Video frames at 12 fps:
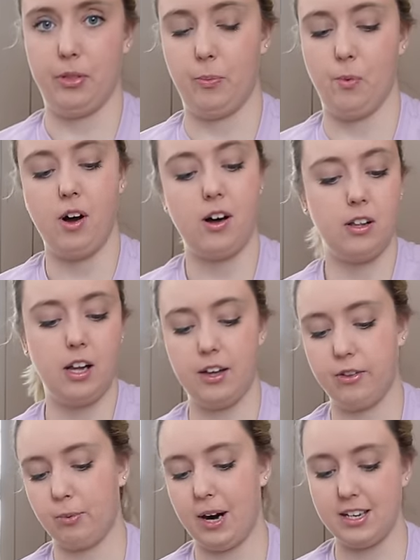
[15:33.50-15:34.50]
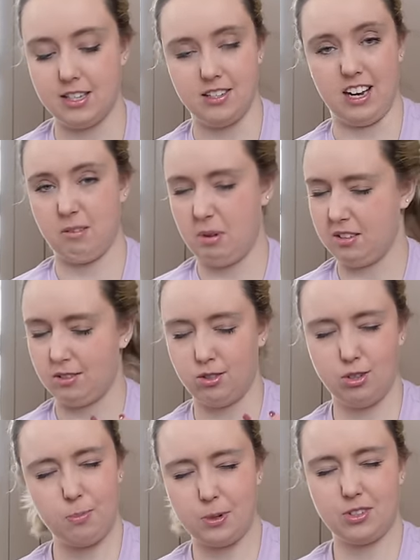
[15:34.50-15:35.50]
on the wall. Otherwise, it's not gonna be a
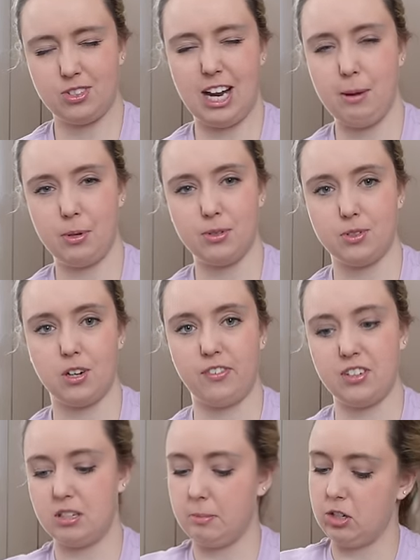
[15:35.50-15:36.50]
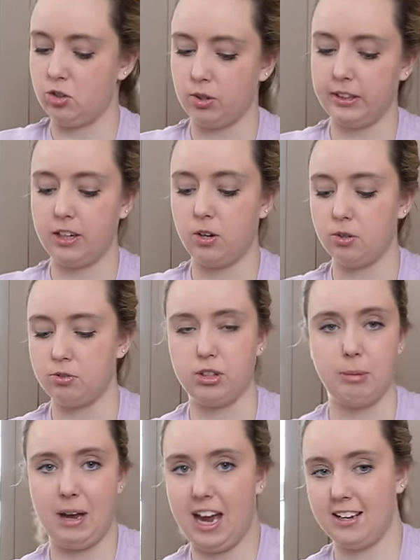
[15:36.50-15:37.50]
super stable surface to be drilling holes for
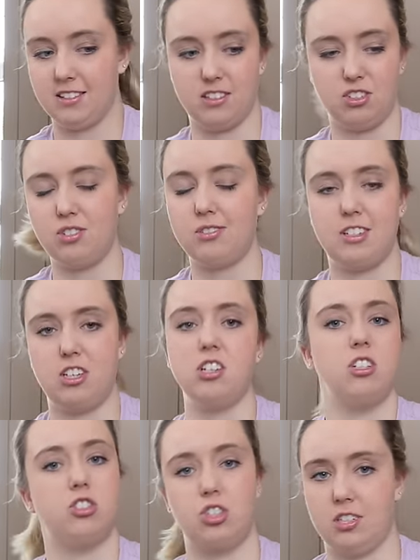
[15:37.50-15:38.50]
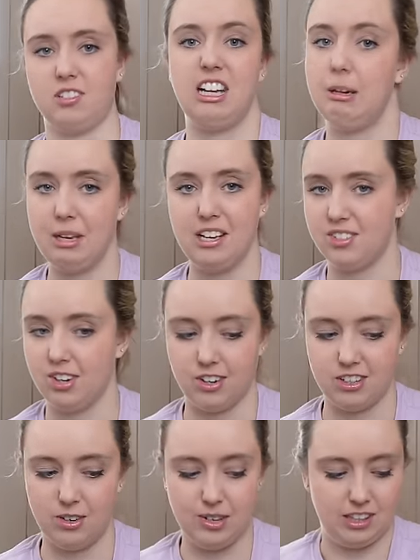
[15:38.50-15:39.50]
the pegs. It's just gonna be easier
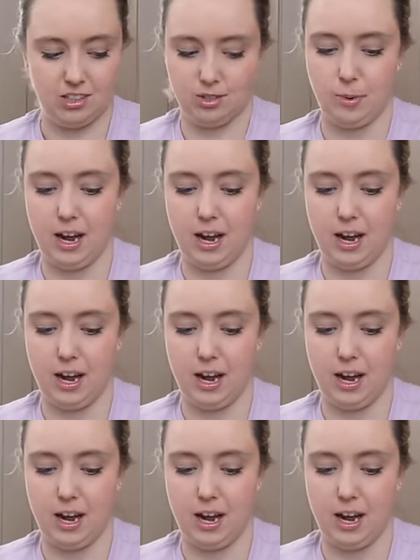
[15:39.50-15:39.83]
to do it this